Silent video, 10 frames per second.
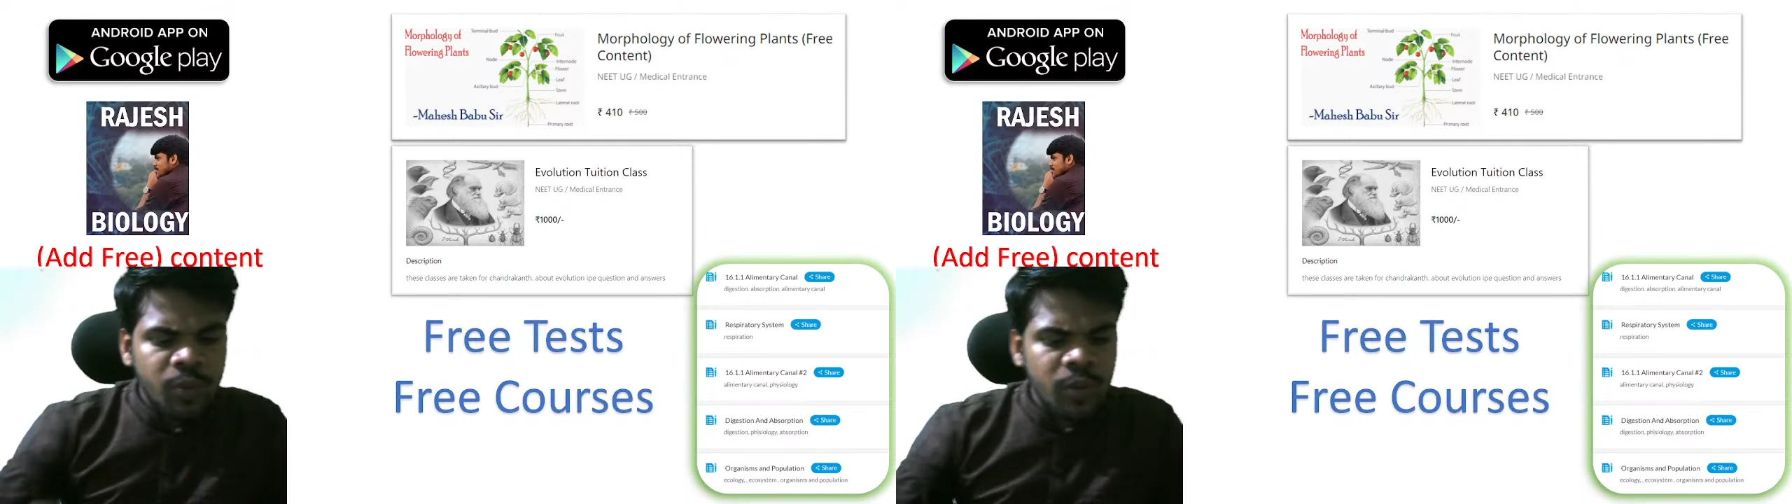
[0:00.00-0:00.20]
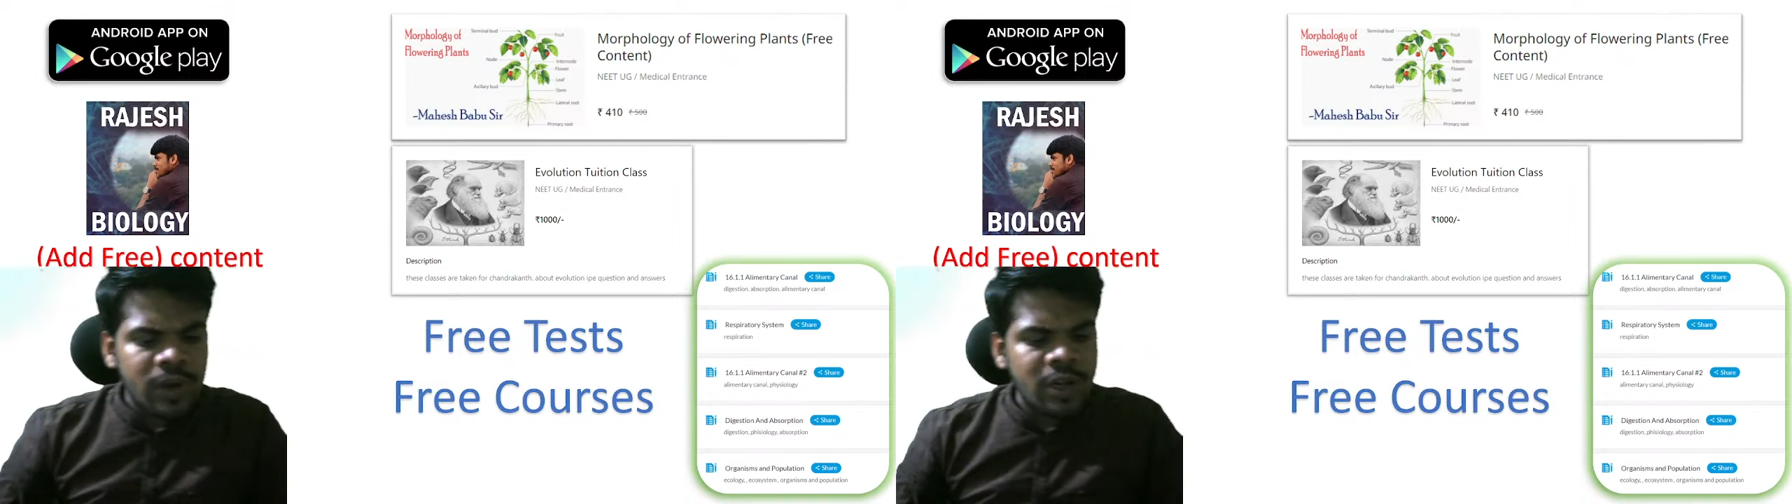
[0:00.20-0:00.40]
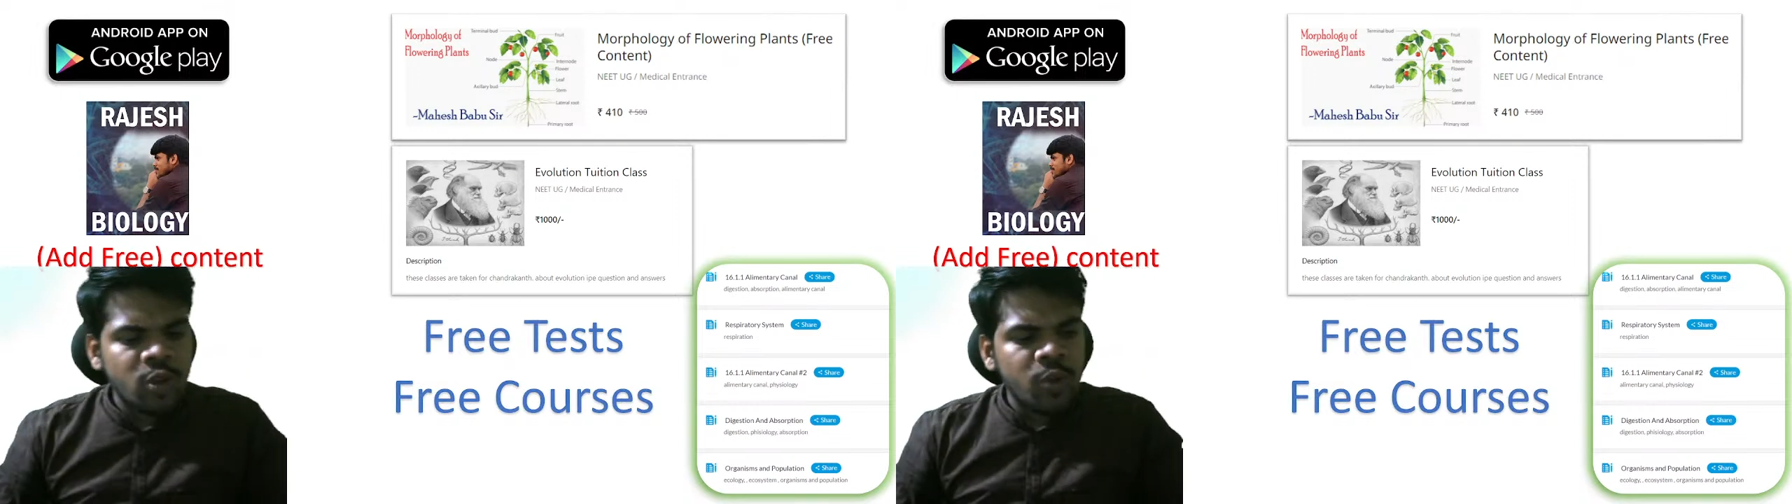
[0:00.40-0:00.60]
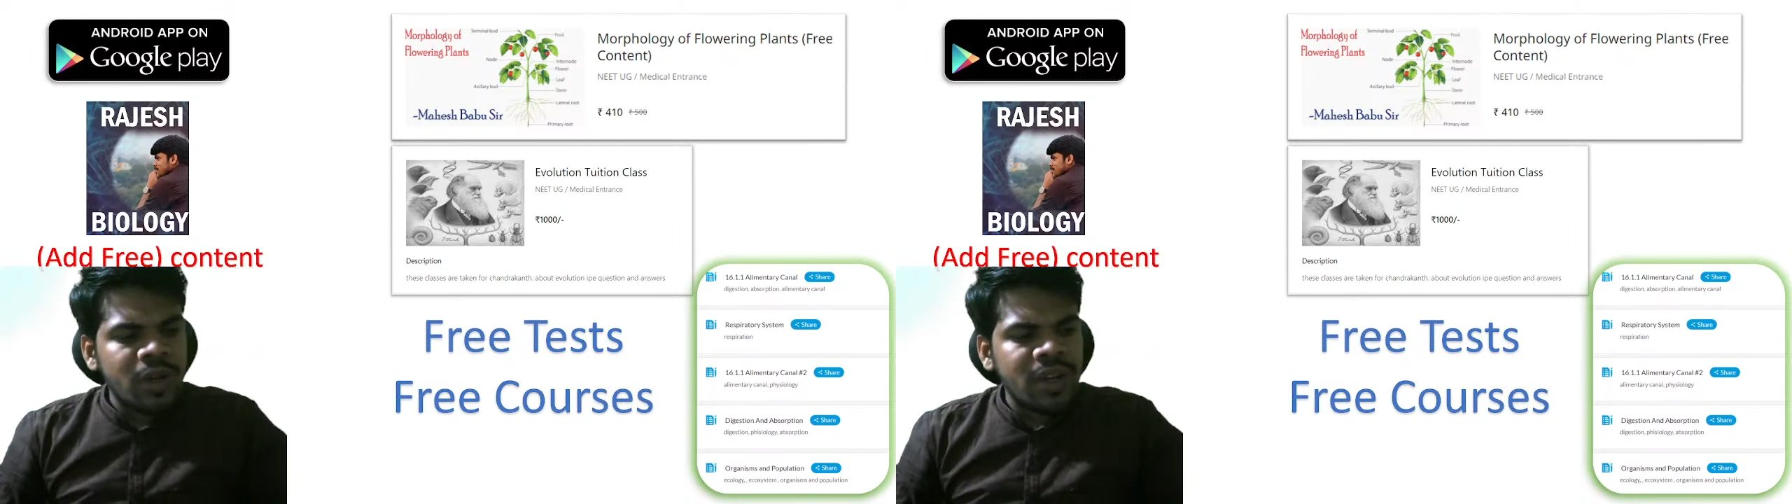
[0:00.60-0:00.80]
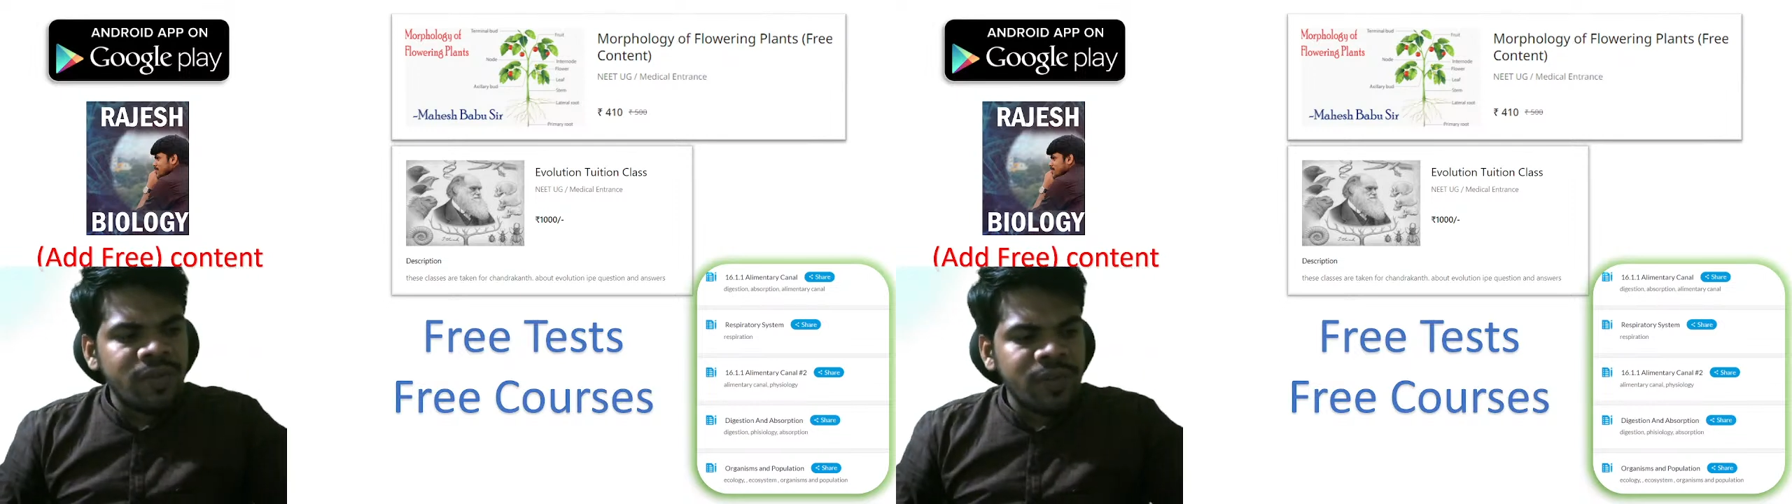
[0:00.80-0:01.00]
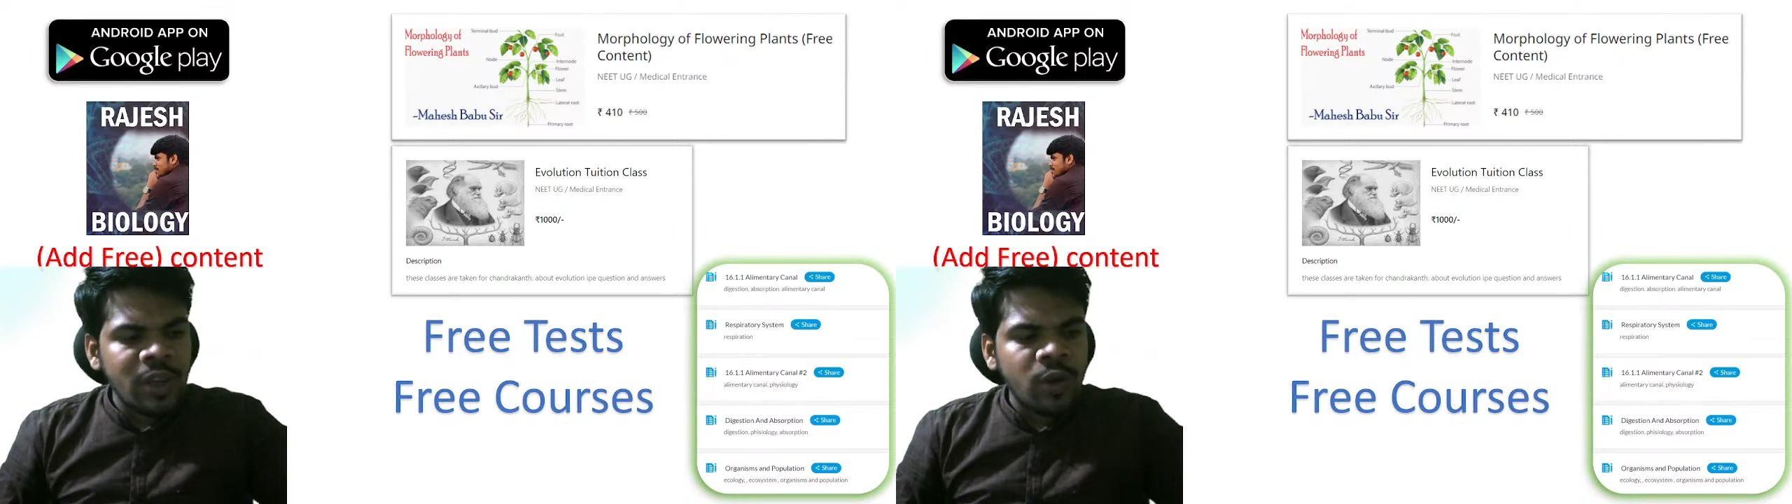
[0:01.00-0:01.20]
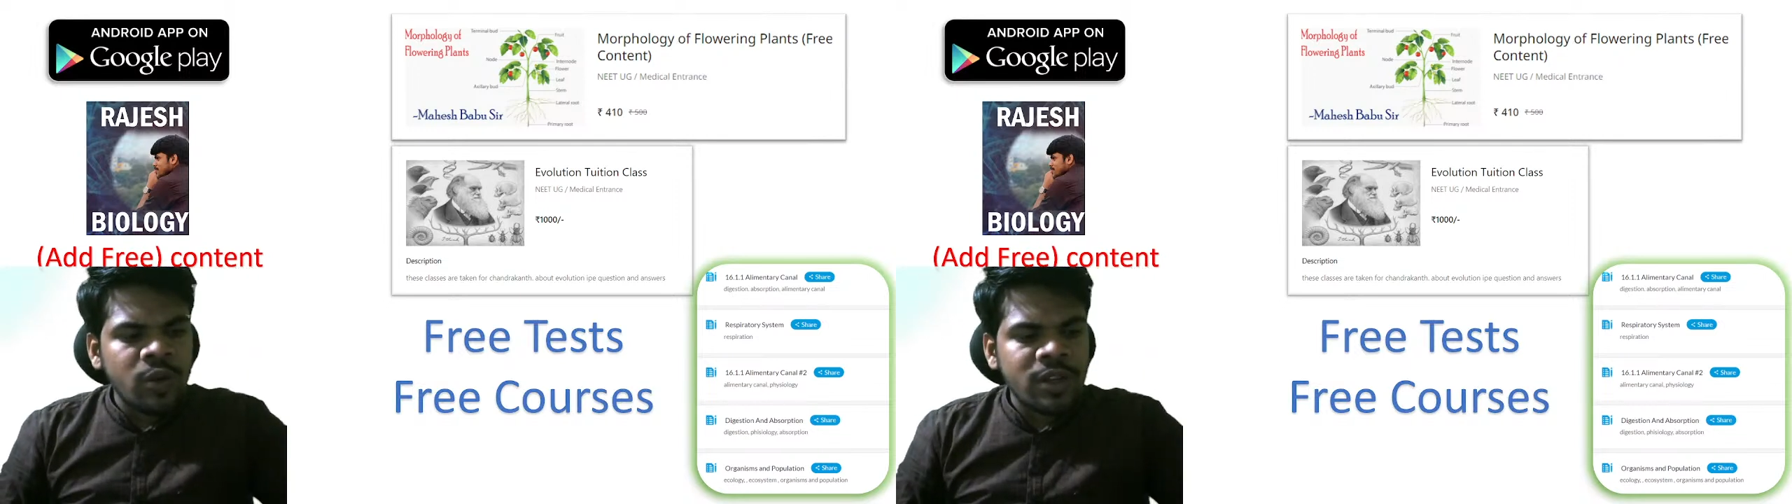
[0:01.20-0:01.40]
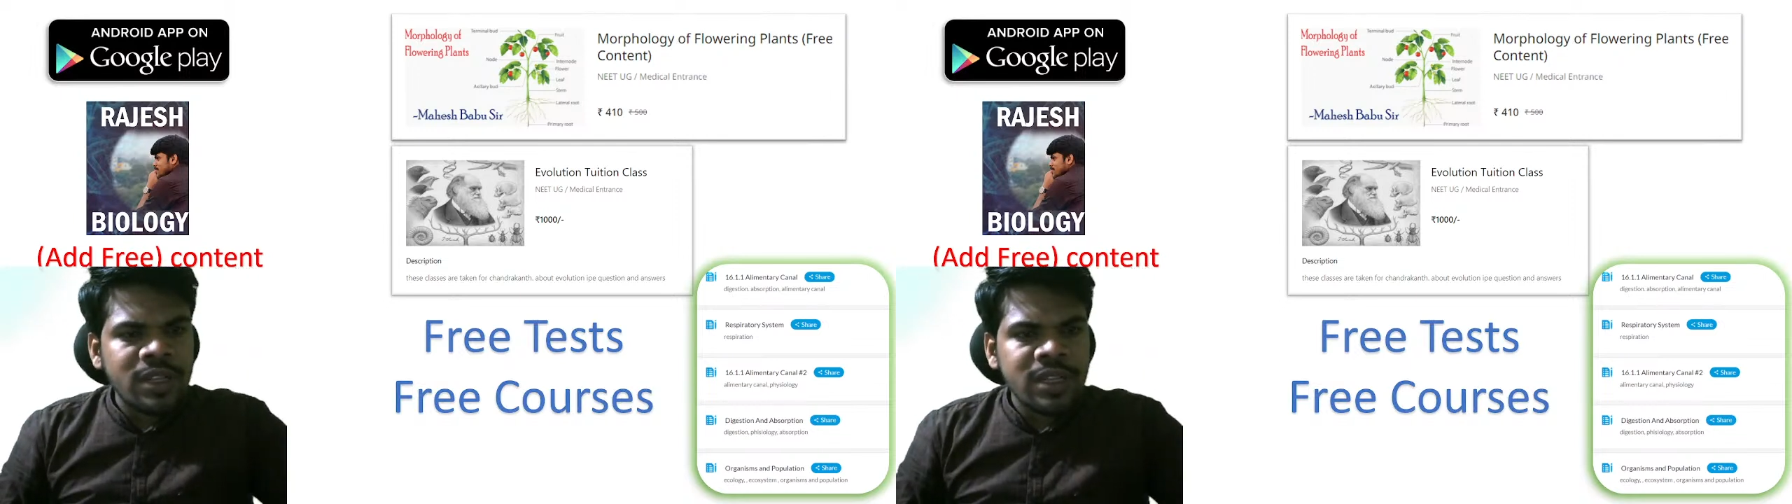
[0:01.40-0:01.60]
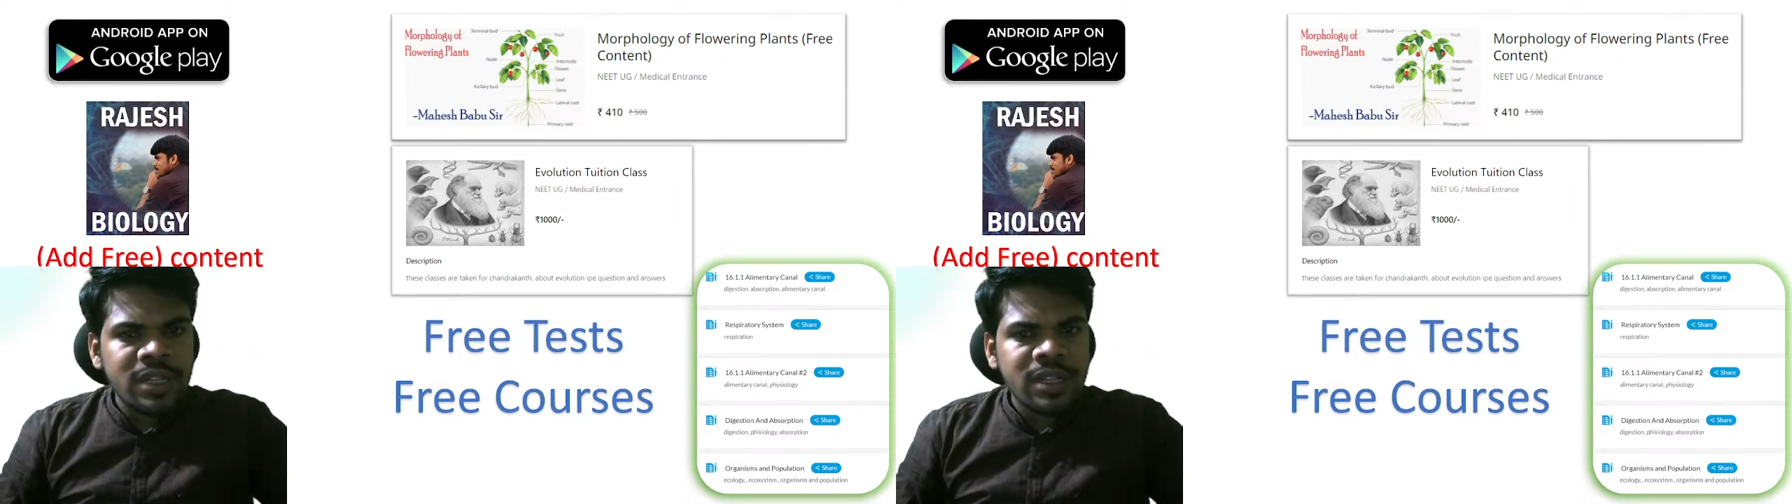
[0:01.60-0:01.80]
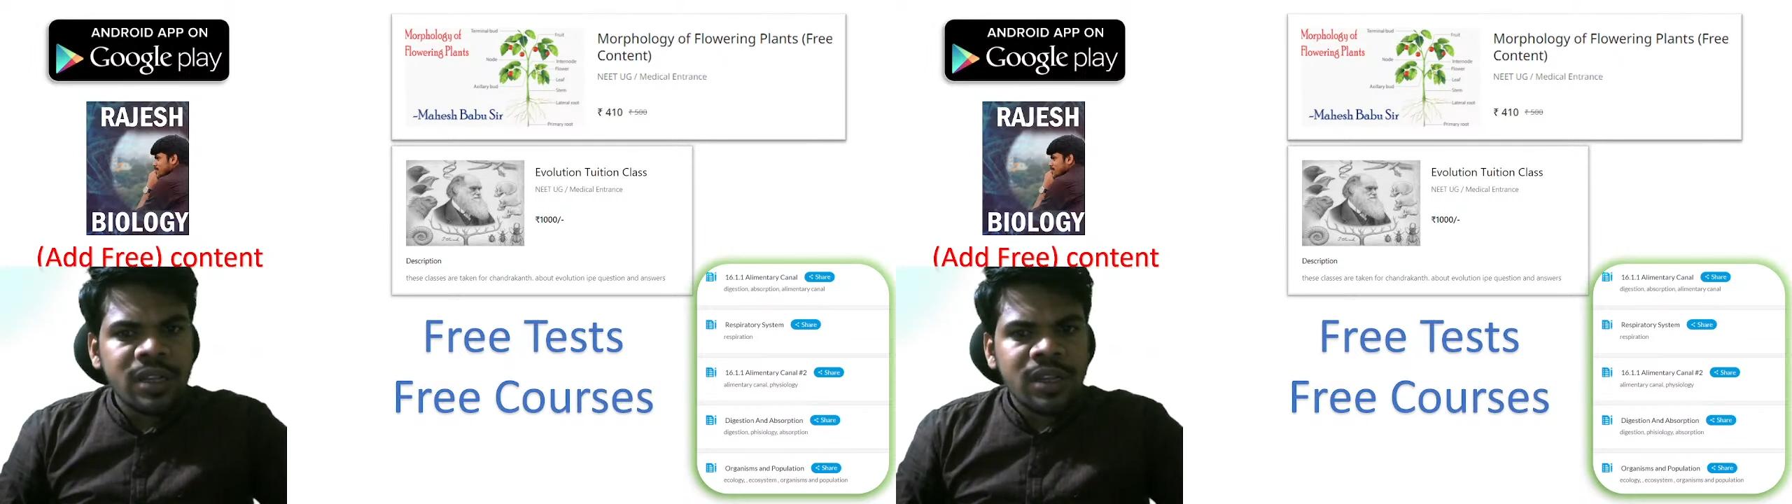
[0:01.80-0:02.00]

provide so many free courses,